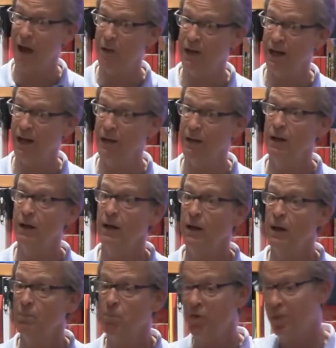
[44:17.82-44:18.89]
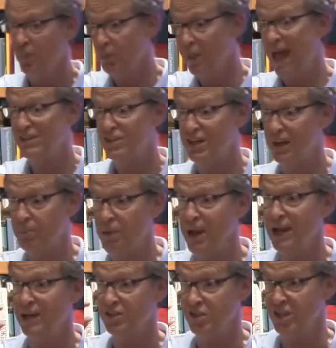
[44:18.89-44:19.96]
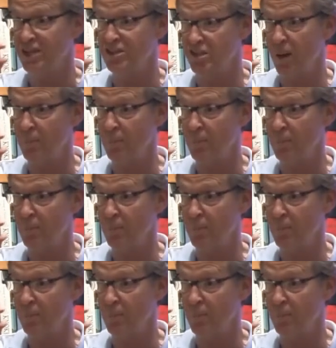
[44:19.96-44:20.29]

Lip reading: in it, but the plastic pig sits up